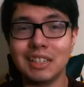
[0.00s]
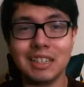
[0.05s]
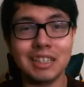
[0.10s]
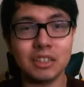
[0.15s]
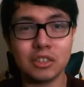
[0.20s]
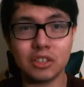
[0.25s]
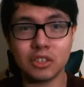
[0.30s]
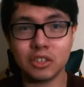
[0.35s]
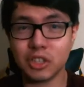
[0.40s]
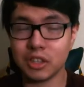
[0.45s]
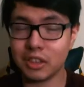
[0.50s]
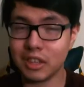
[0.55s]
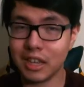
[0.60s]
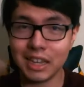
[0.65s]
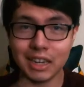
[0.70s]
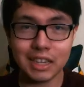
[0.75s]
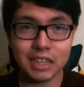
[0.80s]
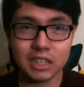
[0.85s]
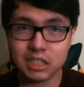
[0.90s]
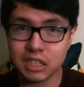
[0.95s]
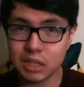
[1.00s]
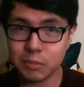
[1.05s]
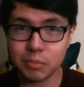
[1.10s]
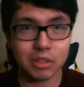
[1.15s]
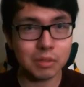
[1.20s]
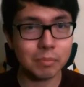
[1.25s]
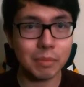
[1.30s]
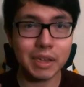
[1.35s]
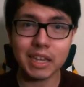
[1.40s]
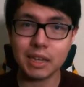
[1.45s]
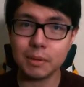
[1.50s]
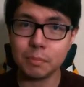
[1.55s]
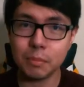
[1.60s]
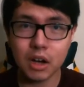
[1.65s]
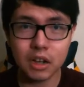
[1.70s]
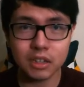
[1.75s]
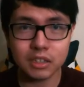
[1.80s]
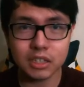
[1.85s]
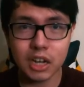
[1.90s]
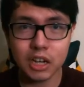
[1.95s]
either just hitting clips and making
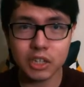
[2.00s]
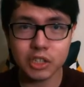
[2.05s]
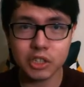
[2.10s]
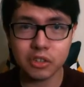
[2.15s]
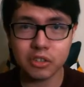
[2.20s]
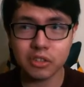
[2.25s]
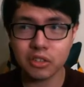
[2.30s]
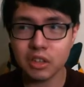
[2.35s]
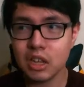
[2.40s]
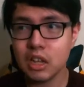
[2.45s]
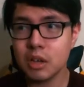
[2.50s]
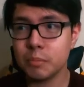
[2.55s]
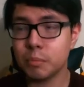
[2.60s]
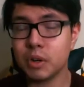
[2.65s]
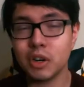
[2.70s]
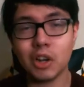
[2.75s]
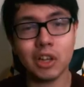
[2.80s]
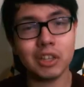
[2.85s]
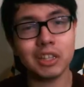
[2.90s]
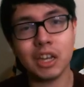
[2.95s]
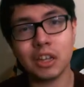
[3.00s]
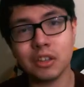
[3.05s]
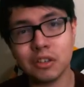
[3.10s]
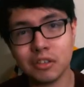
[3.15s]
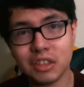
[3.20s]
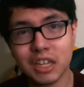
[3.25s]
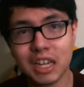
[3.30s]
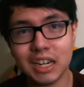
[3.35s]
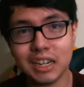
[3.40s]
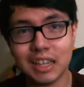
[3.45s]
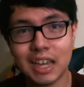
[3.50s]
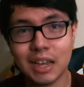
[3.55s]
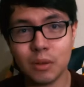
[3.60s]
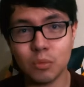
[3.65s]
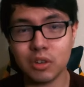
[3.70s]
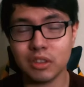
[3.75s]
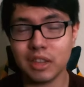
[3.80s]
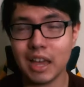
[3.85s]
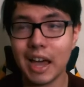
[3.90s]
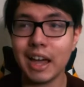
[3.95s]
montages, but on the other side of that
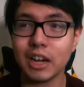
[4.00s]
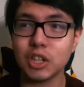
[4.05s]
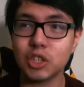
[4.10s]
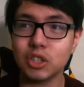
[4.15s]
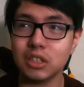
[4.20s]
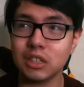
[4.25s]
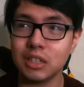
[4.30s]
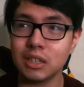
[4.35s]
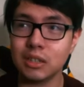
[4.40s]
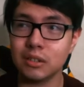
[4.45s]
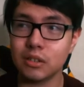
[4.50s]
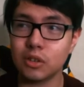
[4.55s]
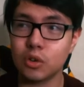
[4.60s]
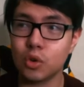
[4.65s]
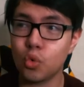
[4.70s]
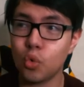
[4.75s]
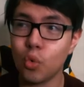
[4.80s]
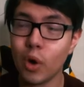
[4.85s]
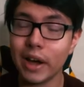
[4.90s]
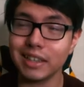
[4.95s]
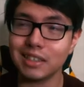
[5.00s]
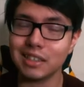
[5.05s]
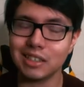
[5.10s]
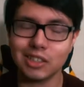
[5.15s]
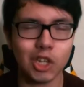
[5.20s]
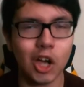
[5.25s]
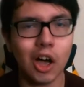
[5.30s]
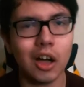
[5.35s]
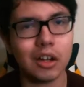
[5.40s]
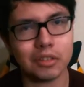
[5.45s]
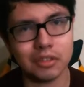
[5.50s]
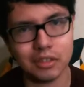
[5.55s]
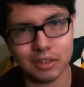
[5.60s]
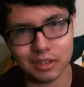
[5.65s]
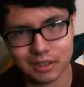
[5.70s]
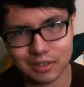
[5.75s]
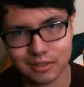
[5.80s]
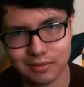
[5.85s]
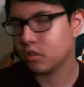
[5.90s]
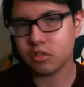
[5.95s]
was actually quite
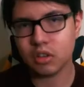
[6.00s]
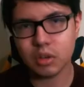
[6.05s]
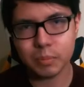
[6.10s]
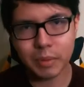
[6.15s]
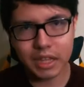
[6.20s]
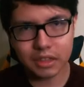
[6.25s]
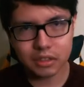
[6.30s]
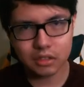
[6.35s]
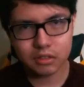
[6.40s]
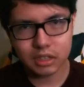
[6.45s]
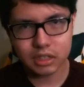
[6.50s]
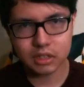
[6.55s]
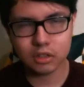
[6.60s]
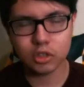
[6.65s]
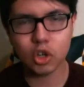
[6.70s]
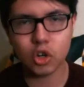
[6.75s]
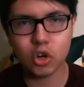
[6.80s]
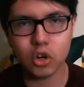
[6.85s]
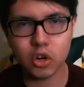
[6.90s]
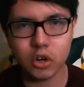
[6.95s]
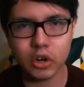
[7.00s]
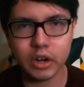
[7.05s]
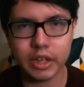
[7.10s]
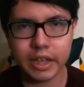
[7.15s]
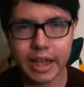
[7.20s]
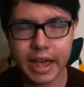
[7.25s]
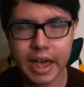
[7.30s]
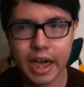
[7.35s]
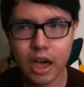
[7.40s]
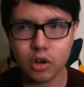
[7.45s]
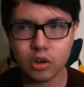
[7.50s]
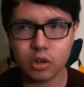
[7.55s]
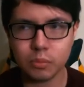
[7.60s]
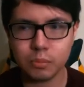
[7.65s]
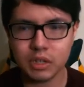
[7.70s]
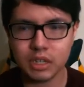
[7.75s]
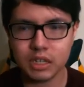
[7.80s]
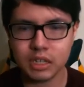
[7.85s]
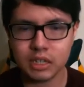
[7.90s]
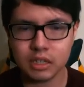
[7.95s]
toxic. So I basically learned how to
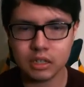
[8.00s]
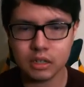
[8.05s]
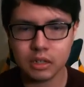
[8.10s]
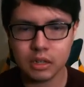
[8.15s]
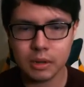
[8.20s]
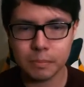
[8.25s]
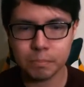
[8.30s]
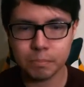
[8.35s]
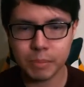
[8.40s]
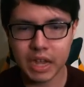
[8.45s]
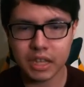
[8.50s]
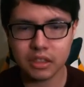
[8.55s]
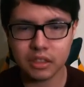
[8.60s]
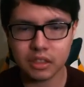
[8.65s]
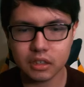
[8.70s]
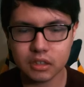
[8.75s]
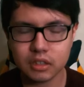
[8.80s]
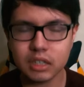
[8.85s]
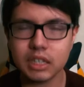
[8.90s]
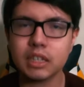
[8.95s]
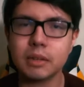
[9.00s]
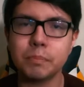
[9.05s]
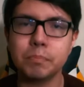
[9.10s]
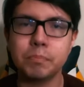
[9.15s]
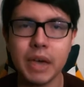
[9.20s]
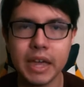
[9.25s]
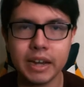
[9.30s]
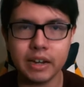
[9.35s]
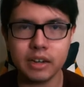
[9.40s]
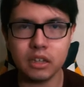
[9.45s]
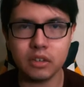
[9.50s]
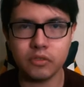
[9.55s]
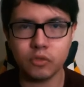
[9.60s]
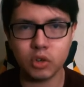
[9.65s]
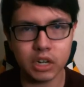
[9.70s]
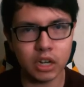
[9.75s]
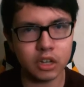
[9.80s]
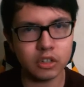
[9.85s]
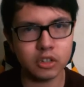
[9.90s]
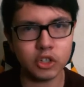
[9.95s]
be basically competitive with
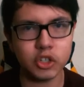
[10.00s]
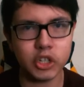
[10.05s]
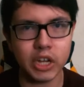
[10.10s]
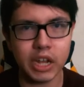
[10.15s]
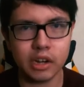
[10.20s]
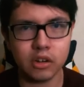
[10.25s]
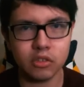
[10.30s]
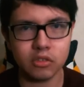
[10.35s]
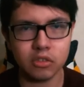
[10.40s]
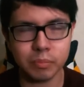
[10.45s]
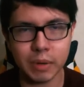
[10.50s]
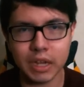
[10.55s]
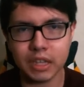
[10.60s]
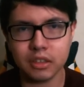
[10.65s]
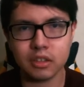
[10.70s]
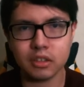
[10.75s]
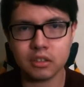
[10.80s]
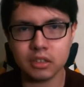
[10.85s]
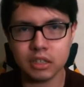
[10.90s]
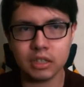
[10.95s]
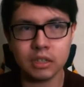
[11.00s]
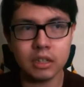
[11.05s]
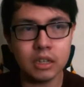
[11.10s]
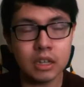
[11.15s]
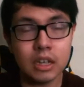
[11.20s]
other channels. Basically,